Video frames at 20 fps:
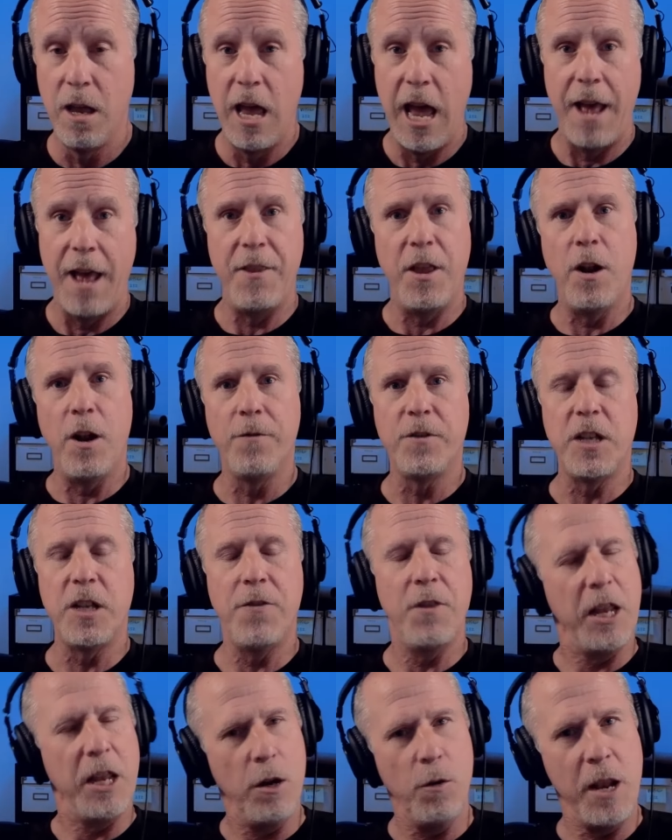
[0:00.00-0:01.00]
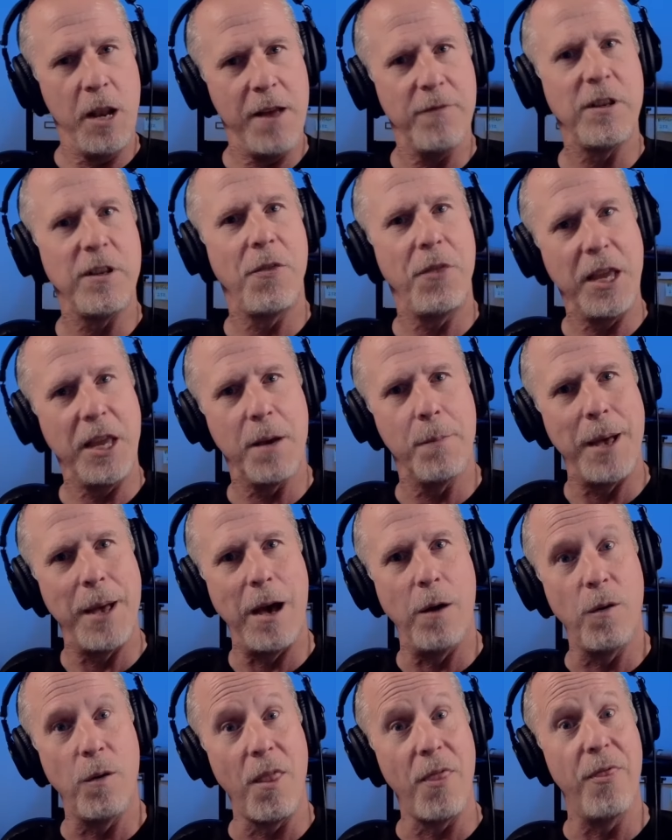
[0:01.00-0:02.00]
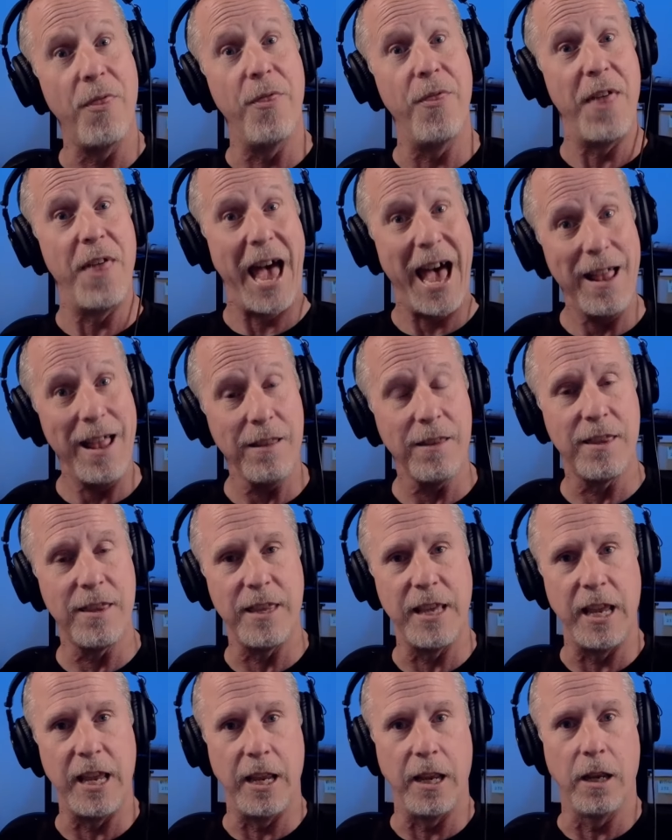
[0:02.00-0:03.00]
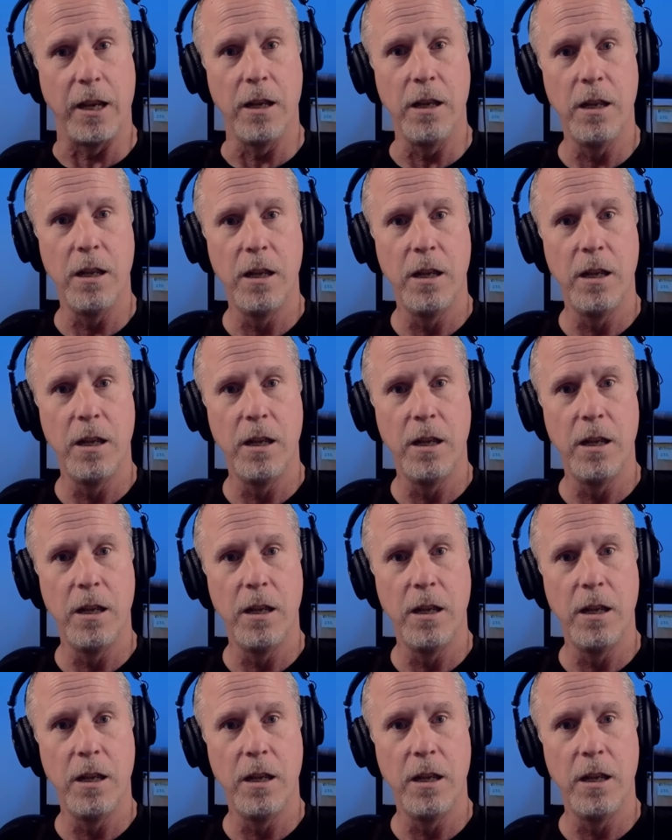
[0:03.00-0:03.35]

And then all of a sudden they don't have to think about that thing.